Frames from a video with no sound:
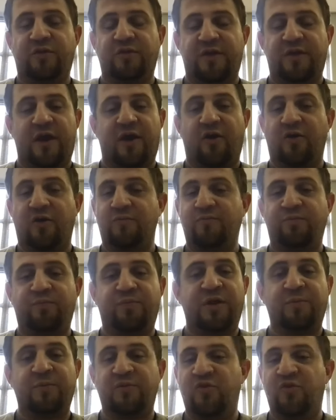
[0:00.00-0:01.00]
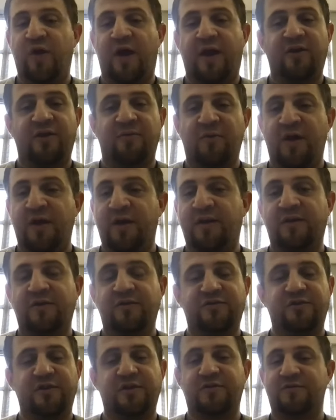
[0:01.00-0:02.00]
that are pimping you out of your money
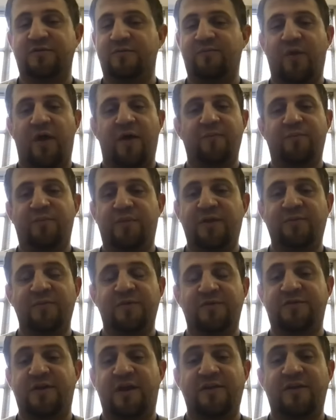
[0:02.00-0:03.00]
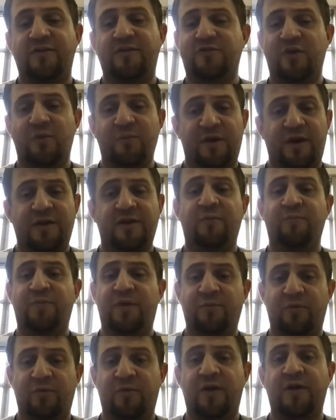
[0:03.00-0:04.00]
is just a big mistake that so many young
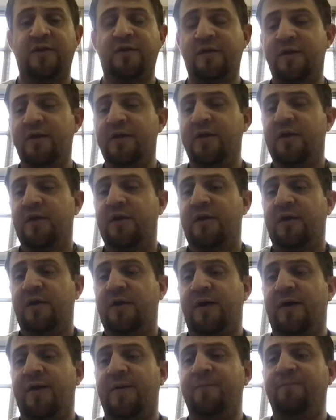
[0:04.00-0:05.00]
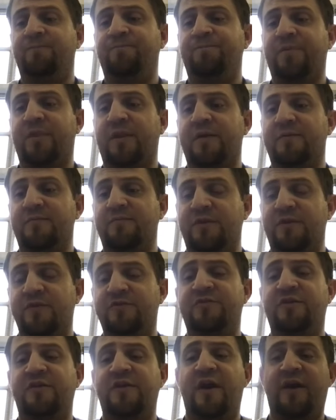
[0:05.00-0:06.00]
people make. This
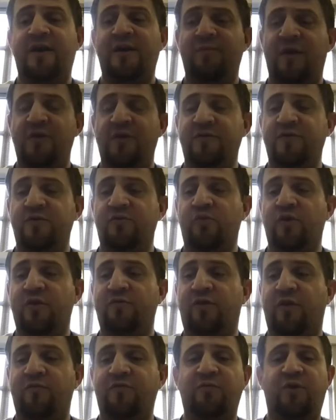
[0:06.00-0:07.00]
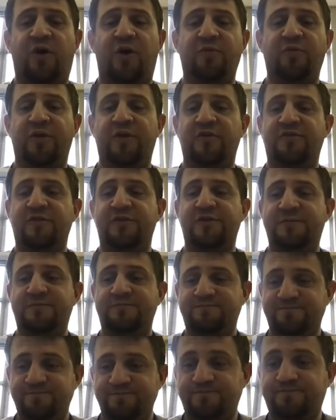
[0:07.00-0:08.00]
is Anarian Mayfield, one of our football players here.
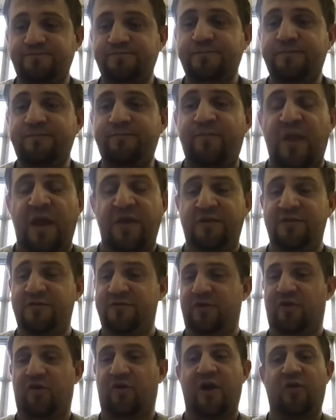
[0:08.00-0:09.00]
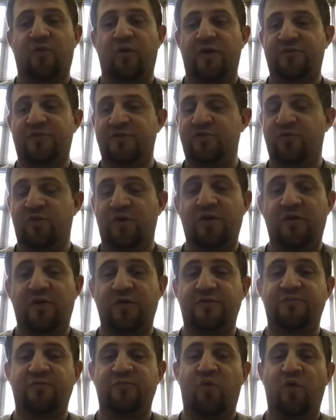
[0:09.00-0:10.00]
And this is a great question as well.
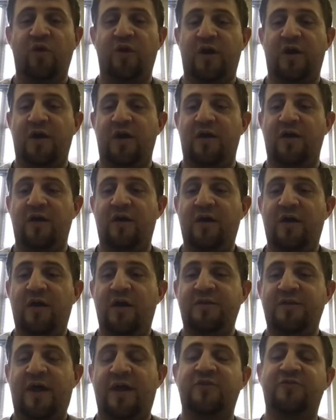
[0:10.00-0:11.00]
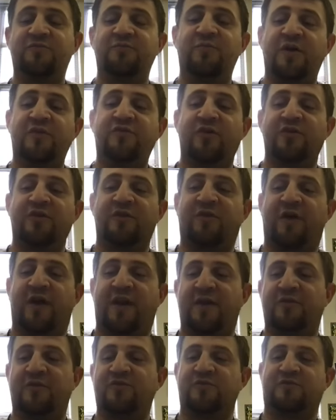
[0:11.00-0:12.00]
It's more not as much on the
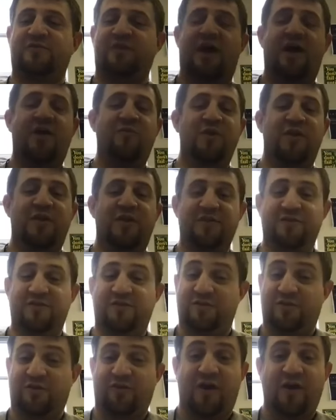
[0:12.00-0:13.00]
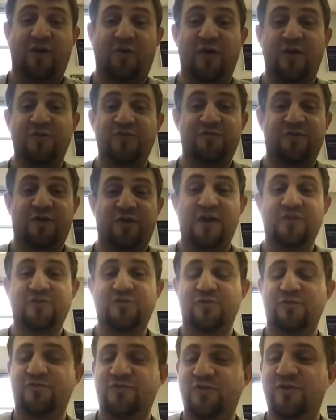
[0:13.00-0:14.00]
financial side, but this is a great question for a high
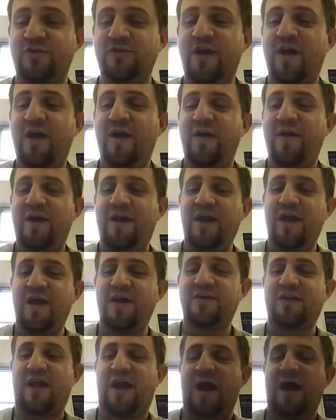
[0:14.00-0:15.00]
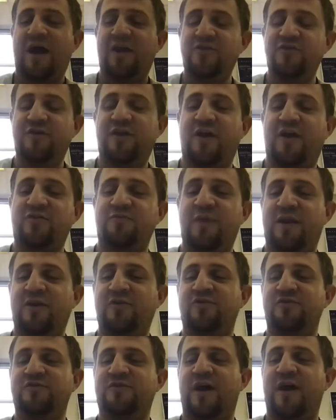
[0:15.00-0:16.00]
school student. He asked, "How do you guys
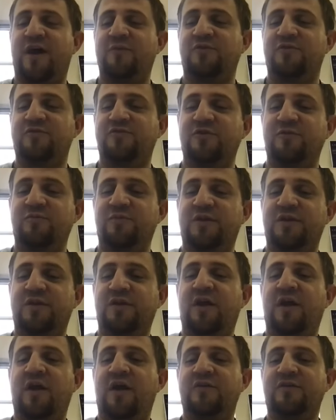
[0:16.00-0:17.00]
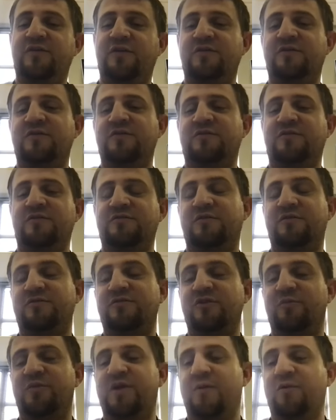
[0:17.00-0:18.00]
manage your time to still be able
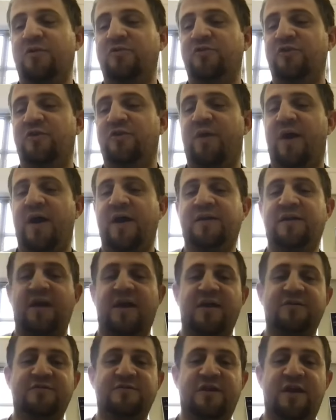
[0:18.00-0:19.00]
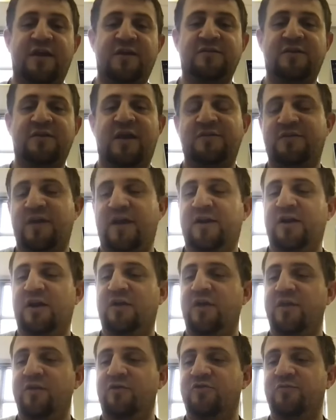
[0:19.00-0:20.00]
to do your podcast and take care
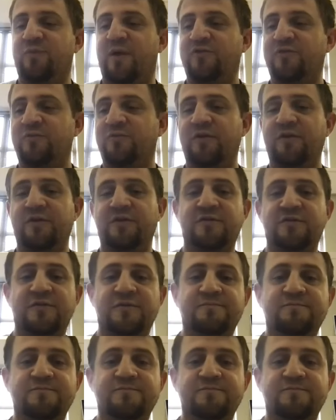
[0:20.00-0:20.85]
of other responsibilities?"